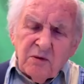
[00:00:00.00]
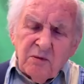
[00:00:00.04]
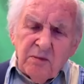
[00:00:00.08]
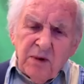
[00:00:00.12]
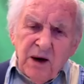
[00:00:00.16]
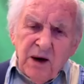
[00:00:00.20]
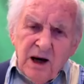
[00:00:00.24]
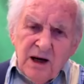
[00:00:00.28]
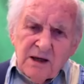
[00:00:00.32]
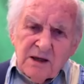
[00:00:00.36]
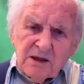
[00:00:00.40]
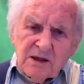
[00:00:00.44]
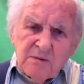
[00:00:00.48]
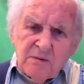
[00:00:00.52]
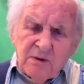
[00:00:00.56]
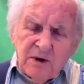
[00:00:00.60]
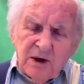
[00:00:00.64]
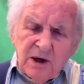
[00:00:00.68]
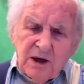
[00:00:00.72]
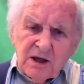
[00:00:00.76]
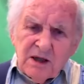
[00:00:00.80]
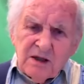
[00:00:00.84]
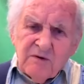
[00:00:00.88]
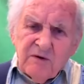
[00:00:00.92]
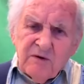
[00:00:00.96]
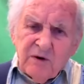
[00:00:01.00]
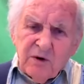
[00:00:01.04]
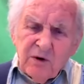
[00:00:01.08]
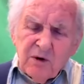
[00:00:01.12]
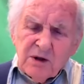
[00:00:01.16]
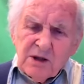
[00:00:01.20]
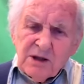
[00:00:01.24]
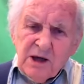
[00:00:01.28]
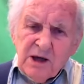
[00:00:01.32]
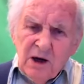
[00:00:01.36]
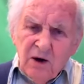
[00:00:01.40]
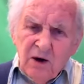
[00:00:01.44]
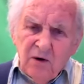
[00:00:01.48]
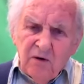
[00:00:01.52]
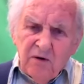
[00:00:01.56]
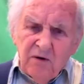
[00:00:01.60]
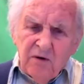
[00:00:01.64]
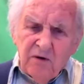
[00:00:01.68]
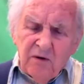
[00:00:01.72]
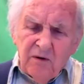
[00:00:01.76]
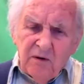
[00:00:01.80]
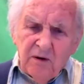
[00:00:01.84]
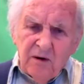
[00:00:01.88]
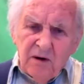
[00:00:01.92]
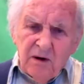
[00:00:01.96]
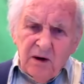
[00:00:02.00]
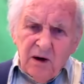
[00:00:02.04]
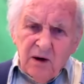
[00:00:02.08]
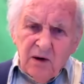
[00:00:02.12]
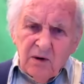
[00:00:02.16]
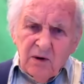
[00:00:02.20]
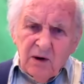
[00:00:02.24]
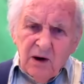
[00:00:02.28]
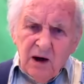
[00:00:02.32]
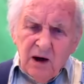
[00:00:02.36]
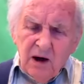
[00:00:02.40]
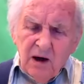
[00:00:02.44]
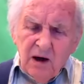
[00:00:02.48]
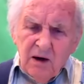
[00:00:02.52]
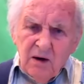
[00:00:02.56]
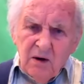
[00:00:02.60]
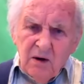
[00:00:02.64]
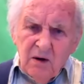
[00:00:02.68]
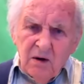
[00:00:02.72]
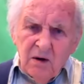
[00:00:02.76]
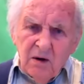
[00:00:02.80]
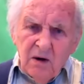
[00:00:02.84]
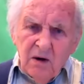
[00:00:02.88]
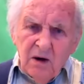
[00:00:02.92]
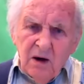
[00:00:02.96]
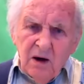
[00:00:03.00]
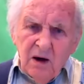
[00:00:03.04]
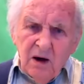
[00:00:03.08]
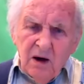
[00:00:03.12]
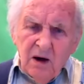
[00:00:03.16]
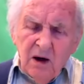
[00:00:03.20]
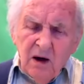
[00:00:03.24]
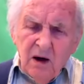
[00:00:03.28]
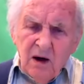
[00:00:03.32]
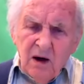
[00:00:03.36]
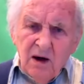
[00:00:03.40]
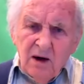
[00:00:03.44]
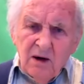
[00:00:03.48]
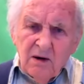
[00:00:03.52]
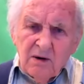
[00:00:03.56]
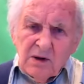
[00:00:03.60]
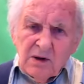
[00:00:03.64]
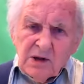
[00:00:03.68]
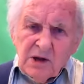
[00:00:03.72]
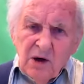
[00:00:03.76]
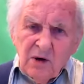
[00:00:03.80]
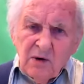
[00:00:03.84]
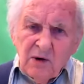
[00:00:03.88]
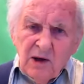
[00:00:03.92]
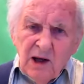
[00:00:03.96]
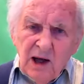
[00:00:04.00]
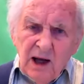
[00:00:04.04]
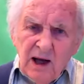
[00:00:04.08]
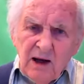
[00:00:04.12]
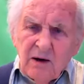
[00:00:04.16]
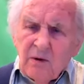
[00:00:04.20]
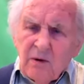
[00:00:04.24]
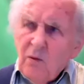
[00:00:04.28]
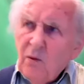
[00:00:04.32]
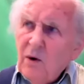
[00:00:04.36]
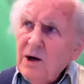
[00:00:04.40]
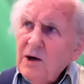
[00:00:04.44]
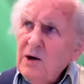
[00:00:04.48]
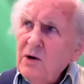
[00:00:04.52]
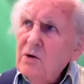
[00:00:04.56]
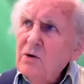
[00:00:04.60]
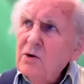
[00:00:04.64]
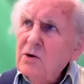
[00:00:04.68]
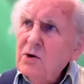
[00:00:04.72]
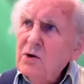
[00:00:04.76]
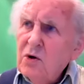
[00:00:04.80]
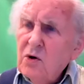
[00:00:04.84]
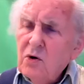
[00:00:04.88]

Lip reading: ought to buy some things for yourself, okay? So that when you